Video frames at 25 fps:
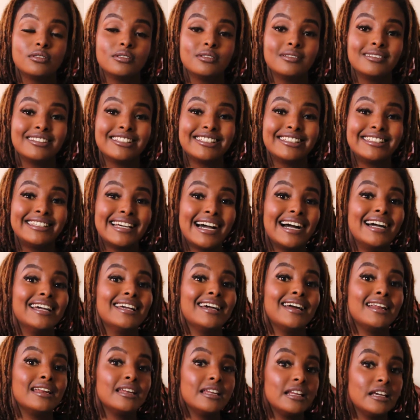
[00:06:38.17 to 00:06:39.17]
in
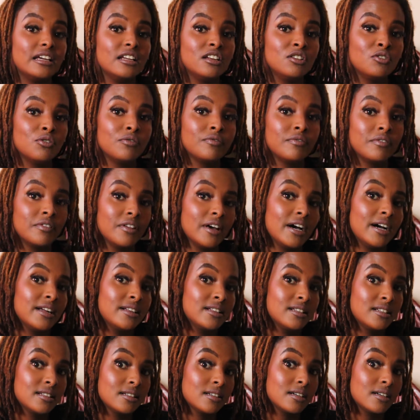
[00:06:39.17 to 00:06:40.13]
dire need of that